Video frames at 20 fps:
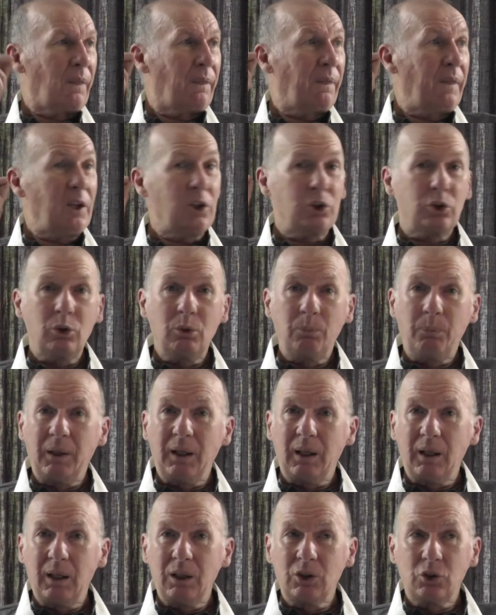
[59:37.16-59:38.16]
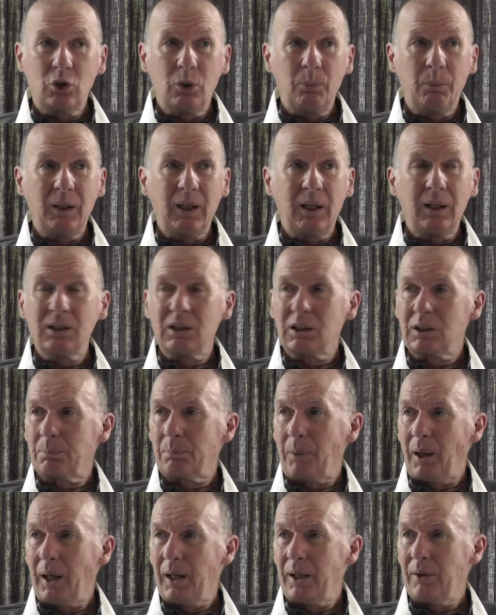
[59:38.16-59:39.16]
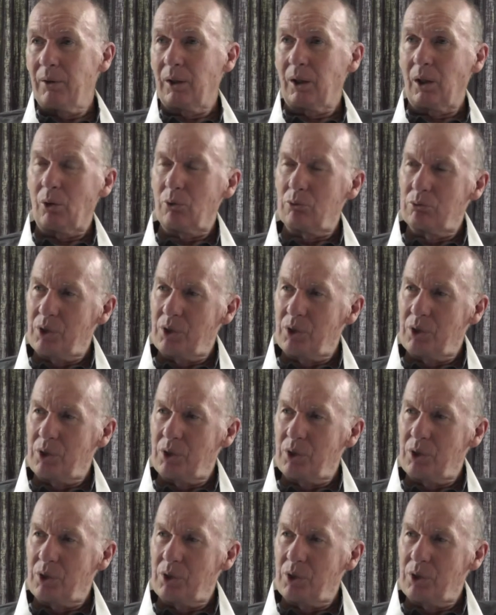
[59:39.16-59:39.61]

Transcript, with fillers: this should be it should be inspiring